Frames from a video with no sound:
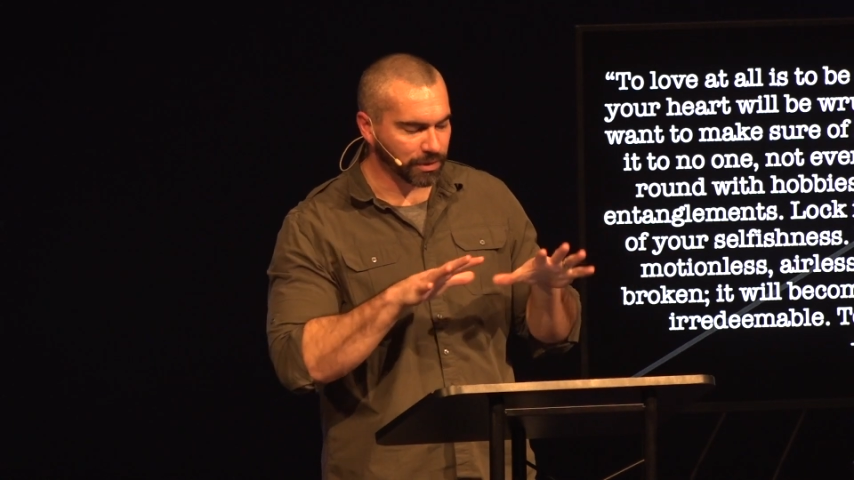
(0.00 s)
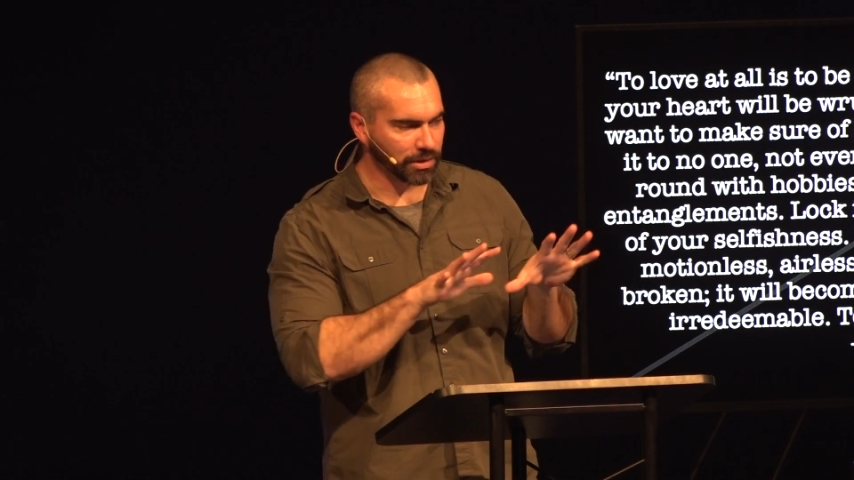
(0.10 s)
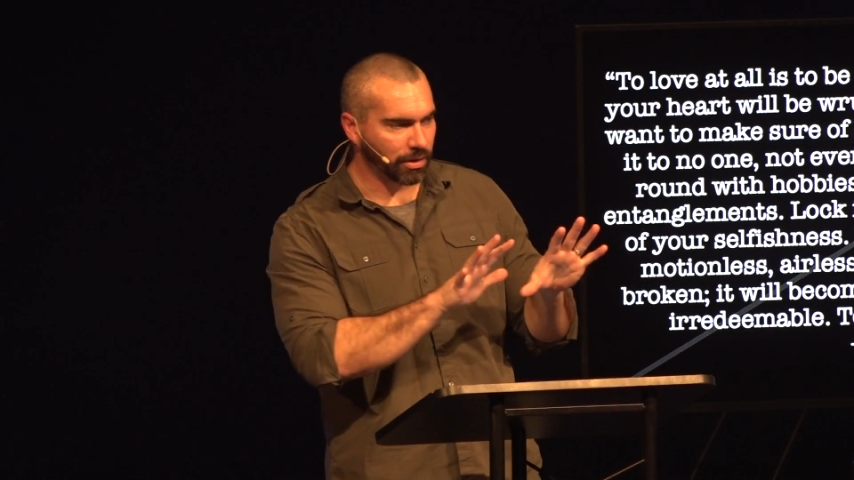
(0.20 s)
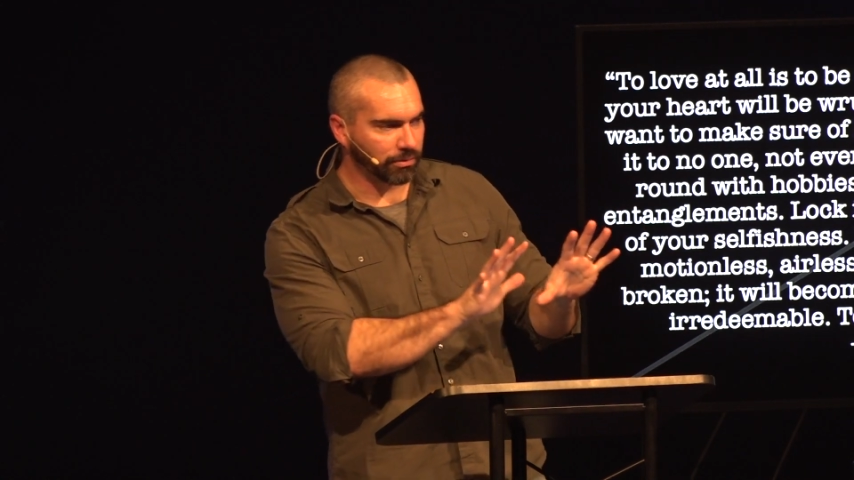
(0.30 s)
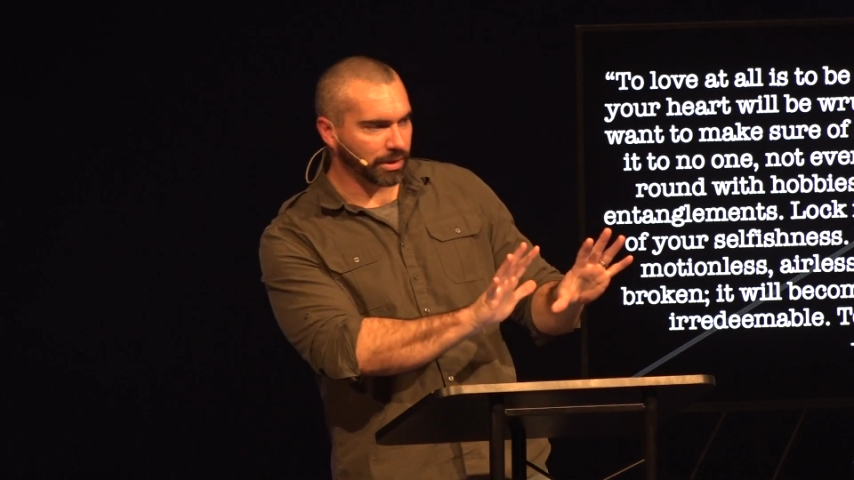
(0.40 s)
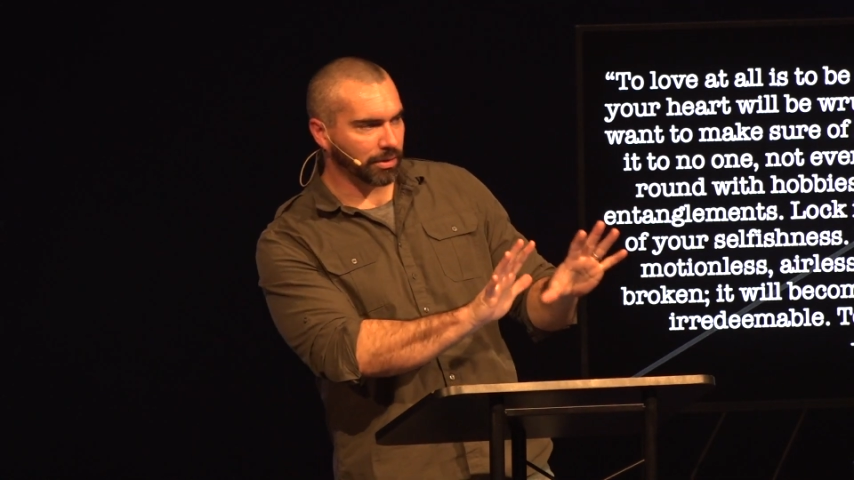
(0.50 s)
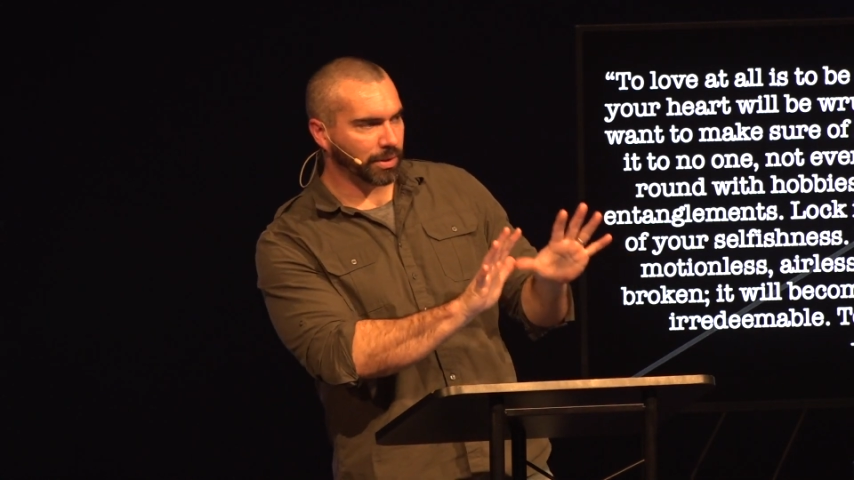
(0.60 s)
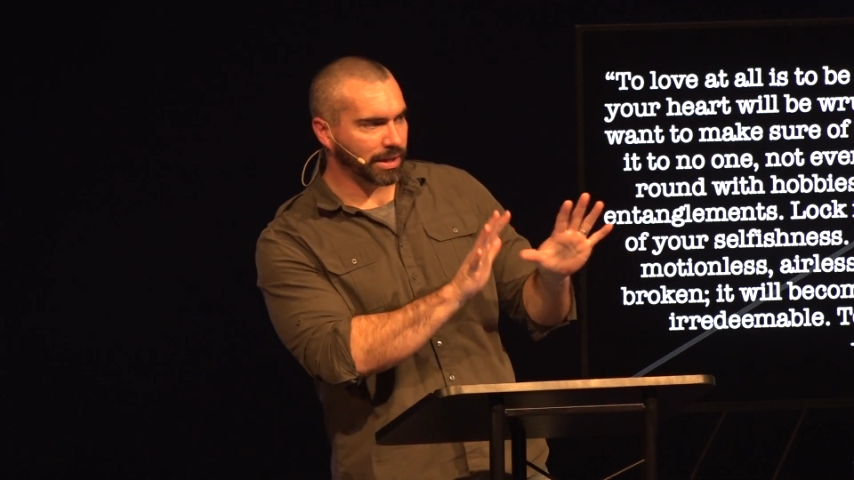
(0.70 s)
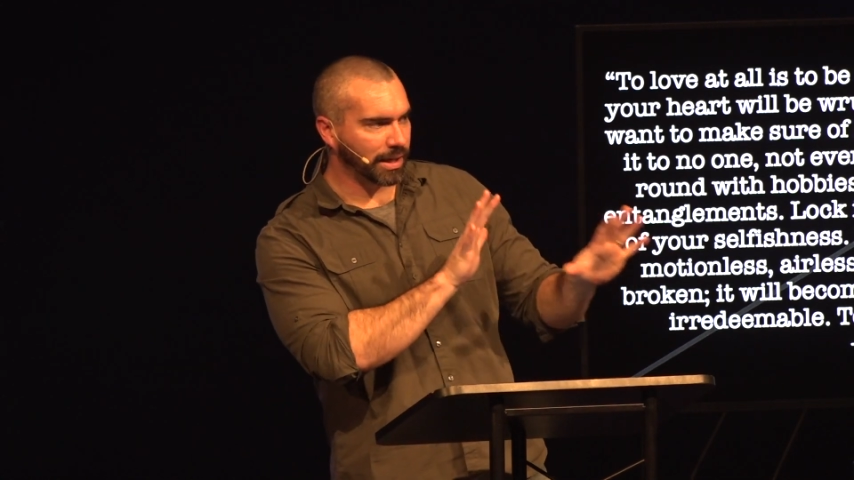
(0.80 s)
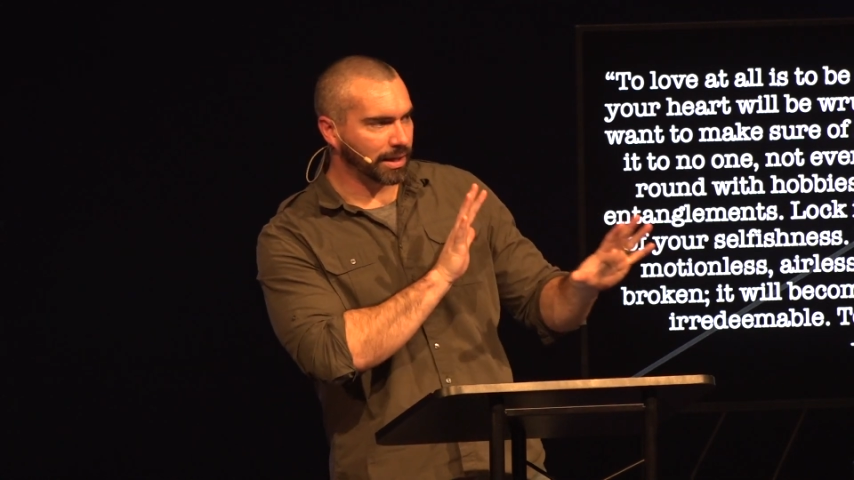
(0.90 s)
but you don't really
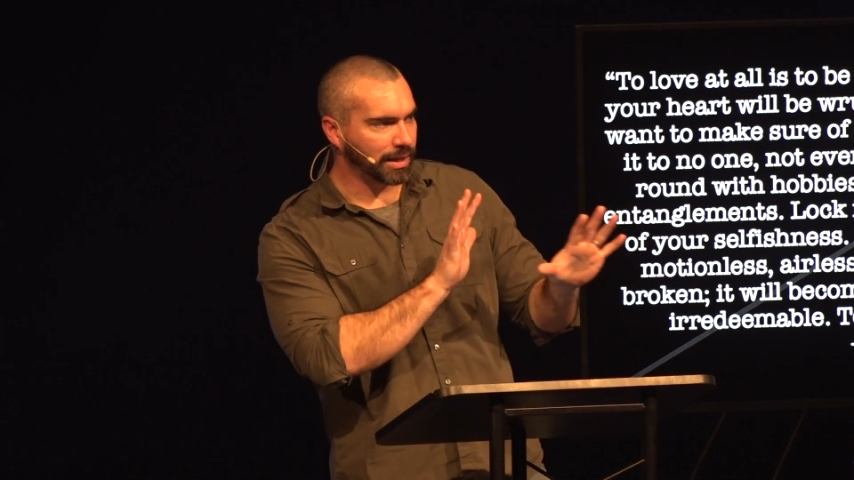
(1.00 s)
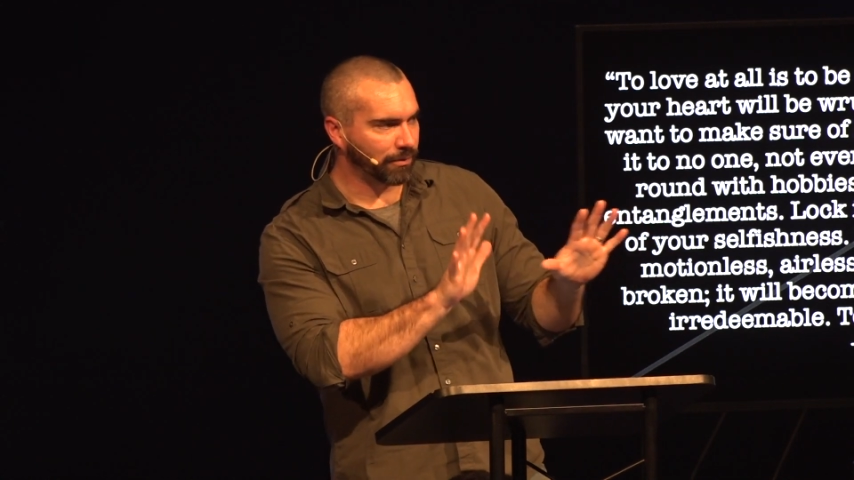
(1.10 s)
want to get any